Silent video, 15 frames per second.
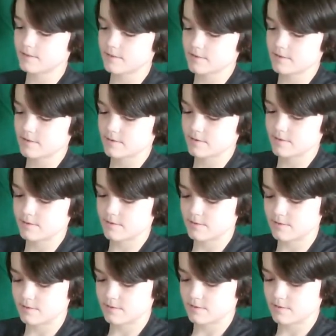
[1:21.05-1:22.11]

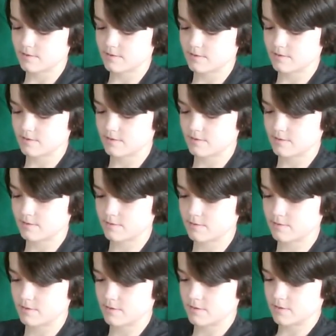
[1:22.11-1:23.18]

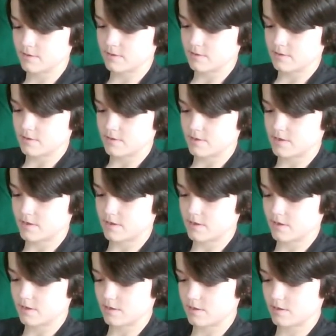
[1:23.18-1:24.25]

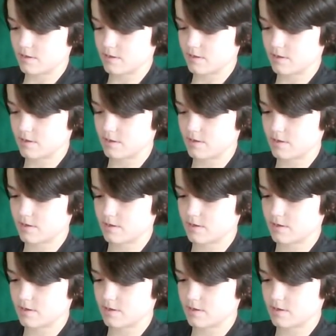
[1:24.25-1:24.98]
The person shown says nothing.